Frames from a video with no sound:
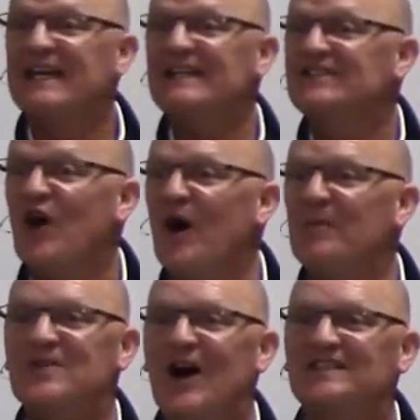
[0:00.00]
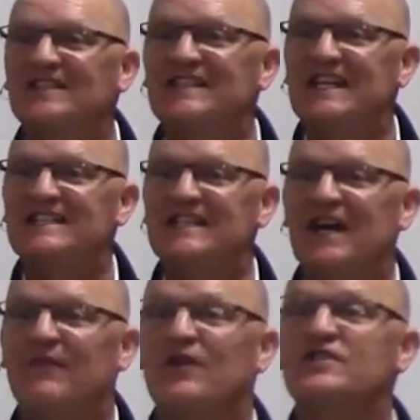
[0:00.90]
get go up, talk to
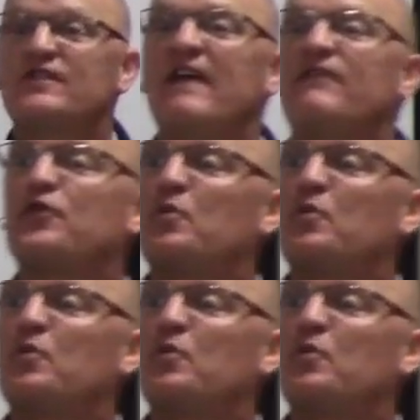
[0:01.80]
DC Everest. They have